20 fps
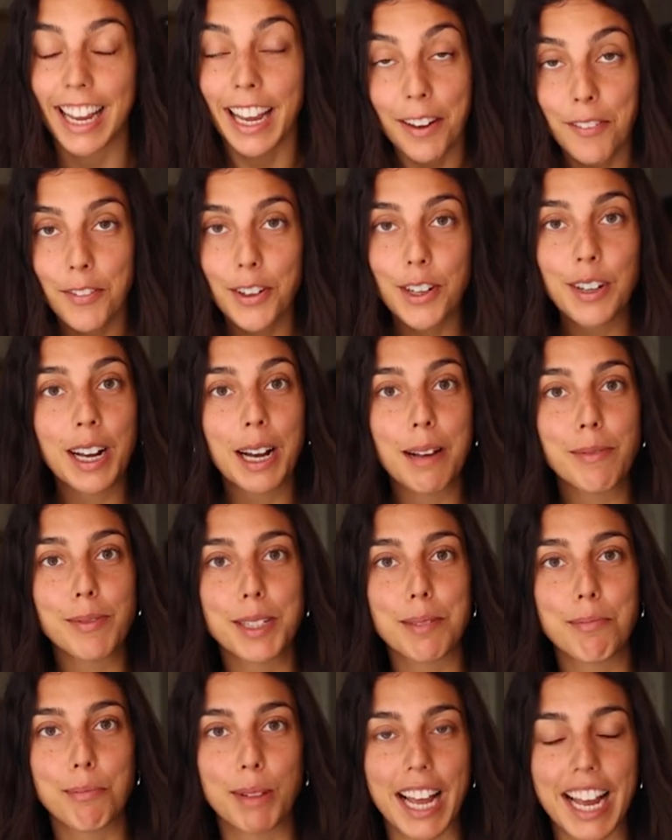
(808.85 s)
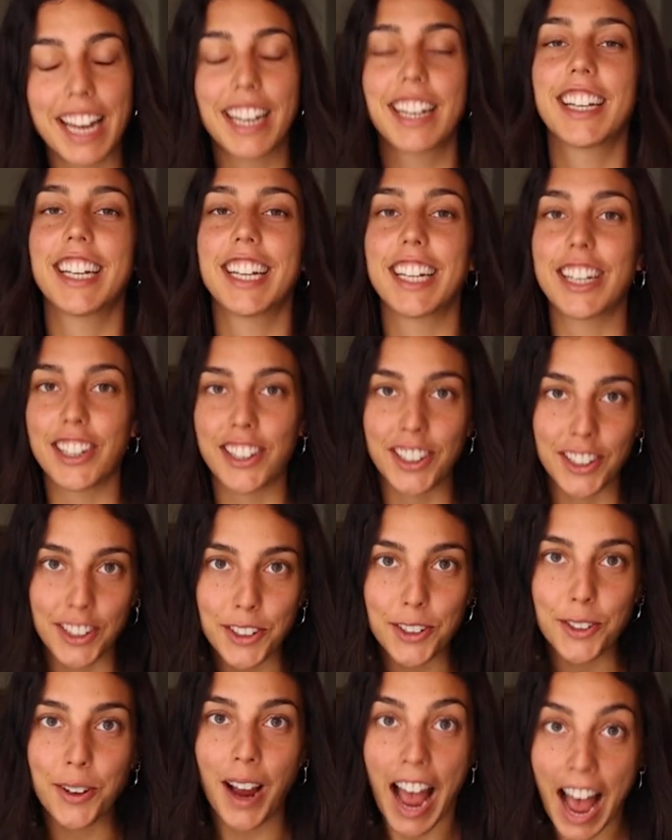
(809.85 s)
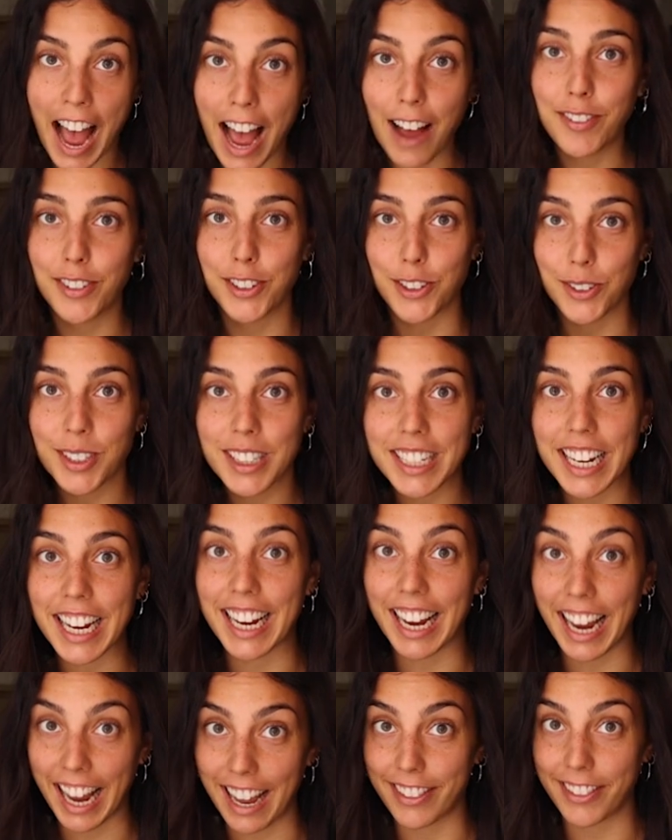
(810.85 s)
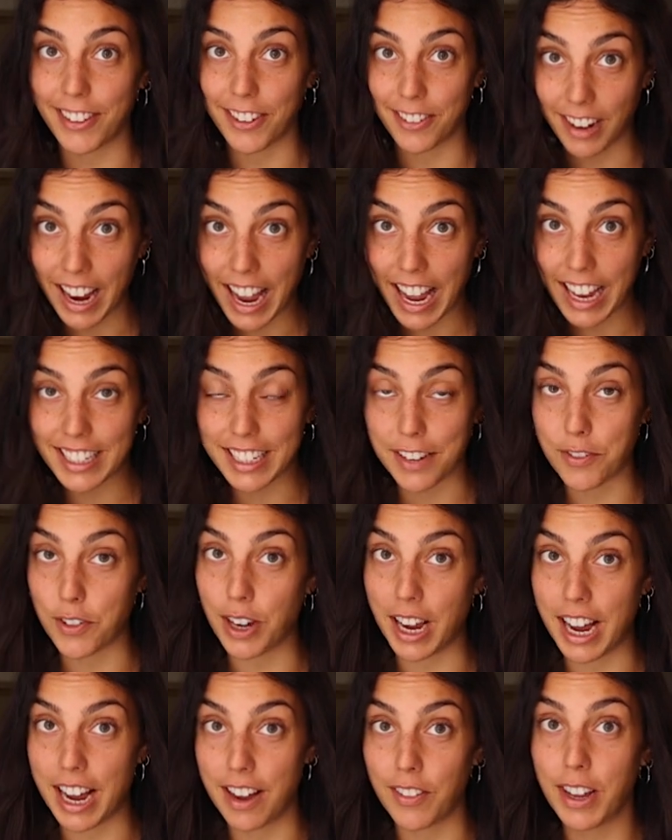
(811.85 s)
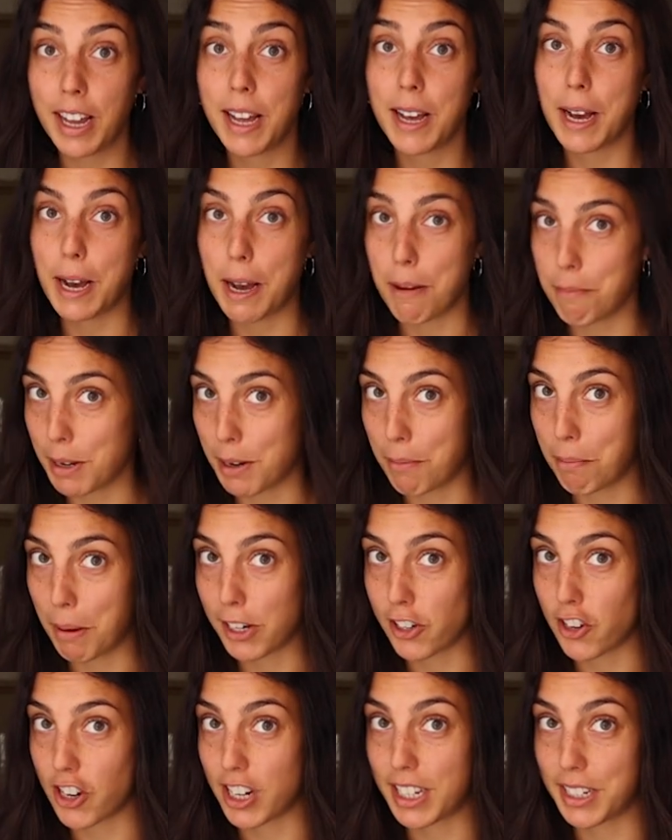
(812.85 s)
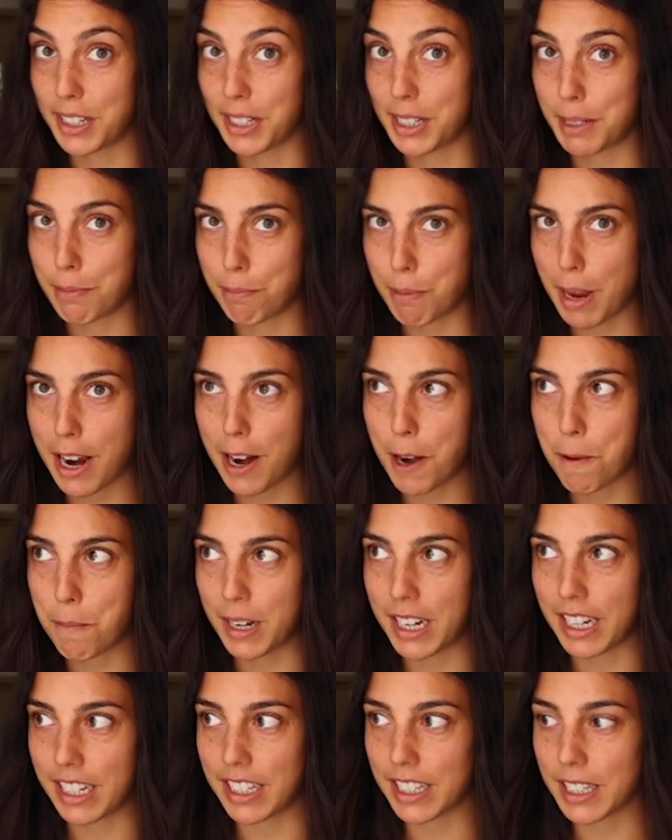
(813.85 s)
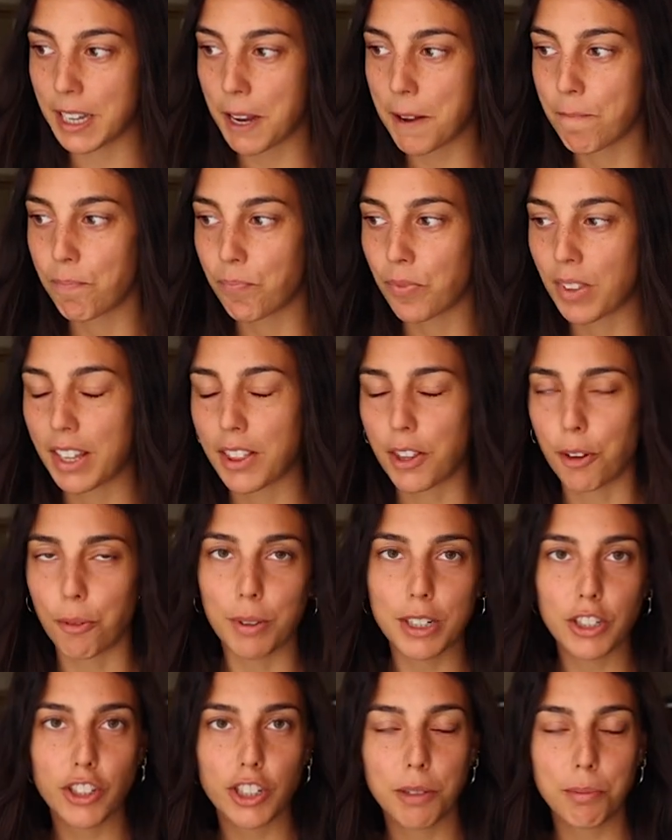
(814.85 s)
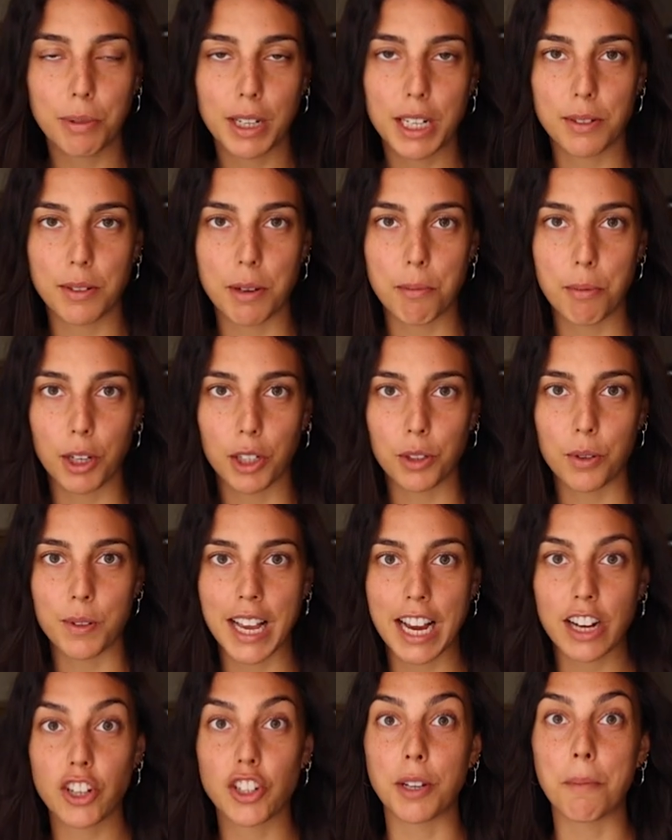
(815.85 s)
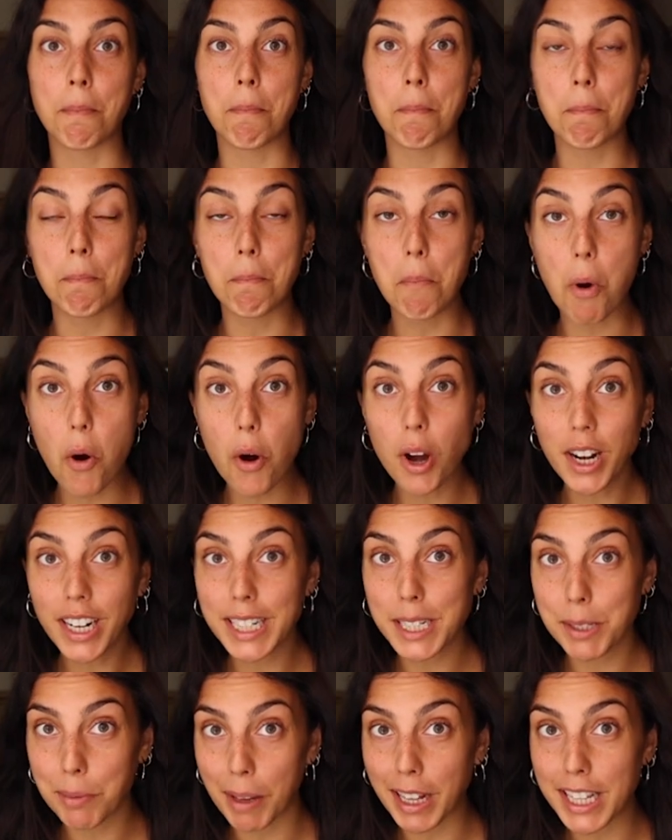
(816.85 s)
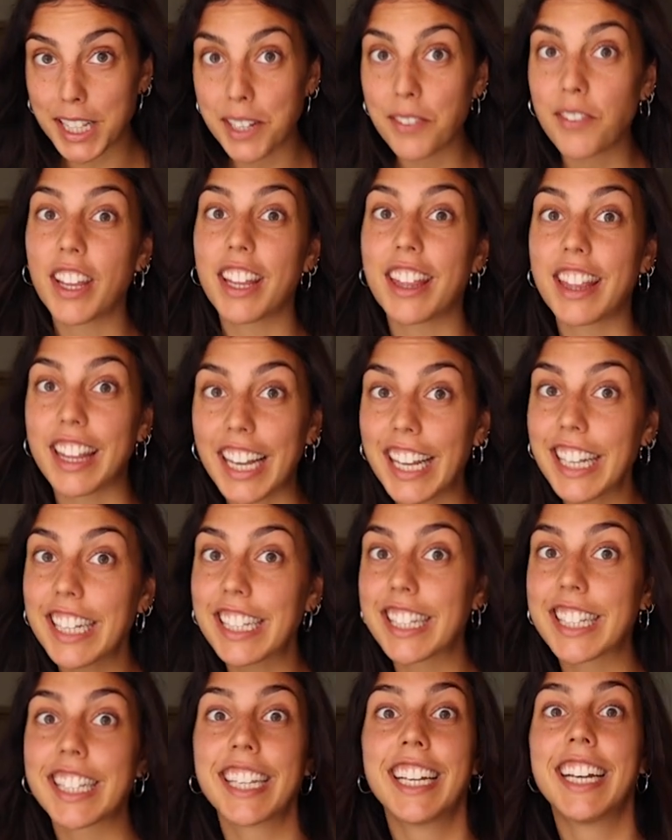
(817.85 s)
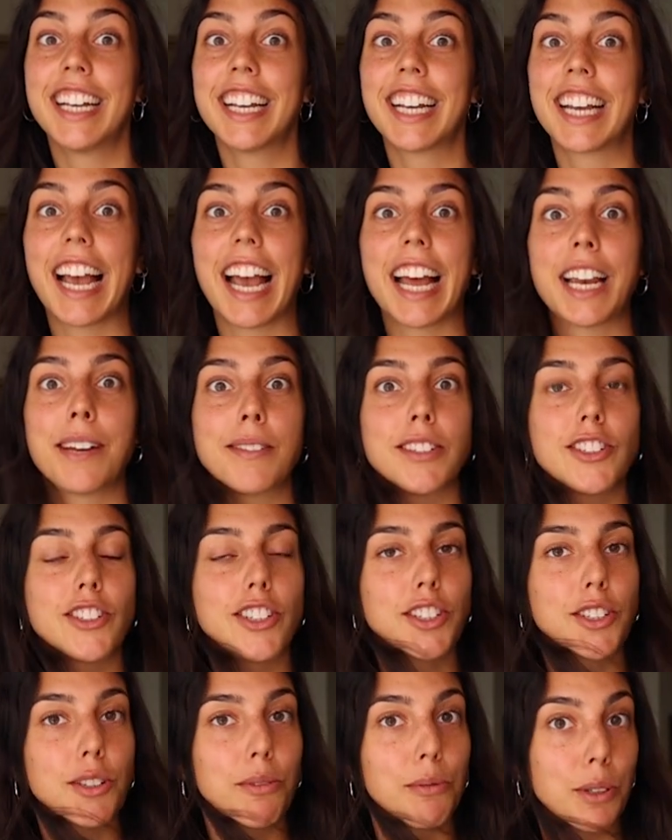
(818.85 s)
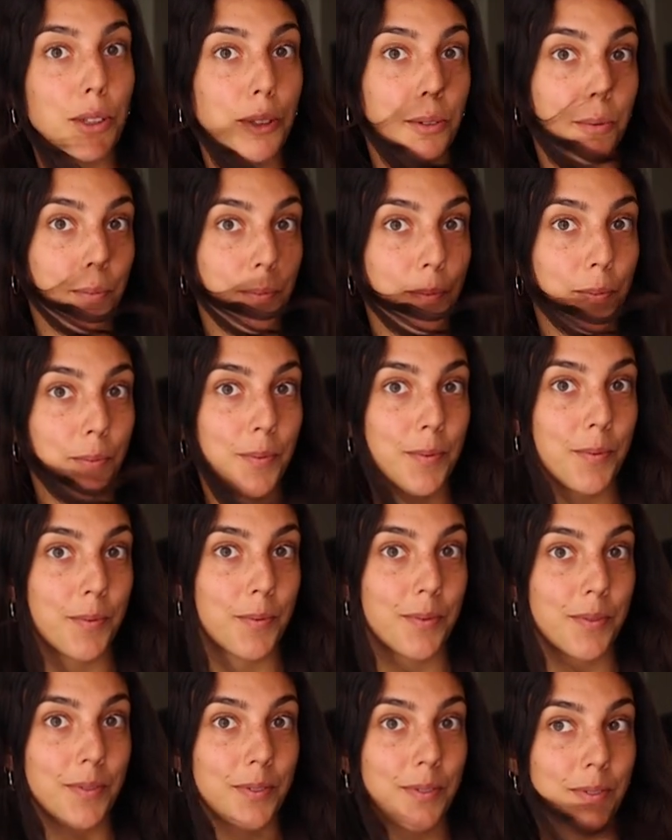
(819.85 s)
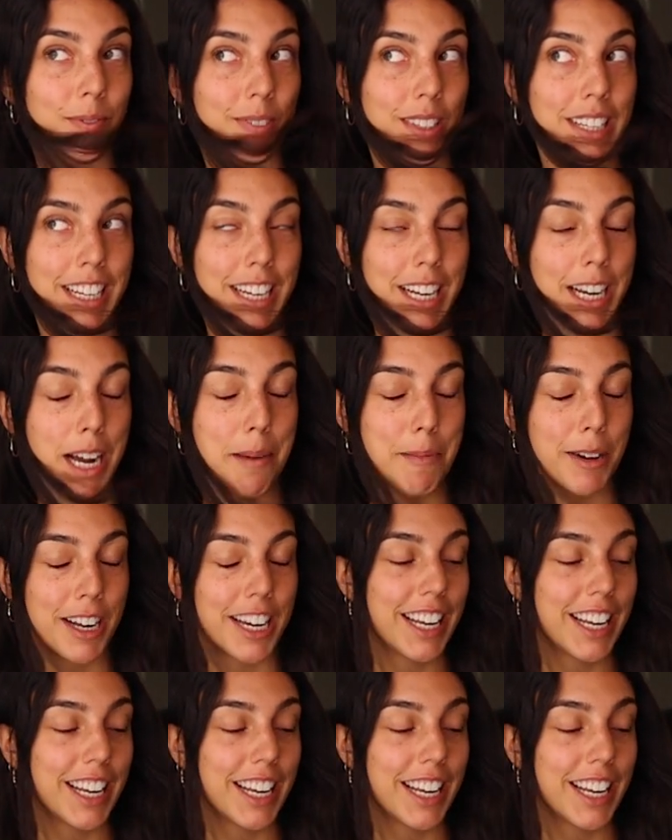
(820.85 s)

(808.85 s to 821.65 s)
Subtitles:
If you come to Plett, you have to stay at the Grand if you have a bit of budget to spare, because the original place we booked was actually more expensive than this, and it was just a room. Come on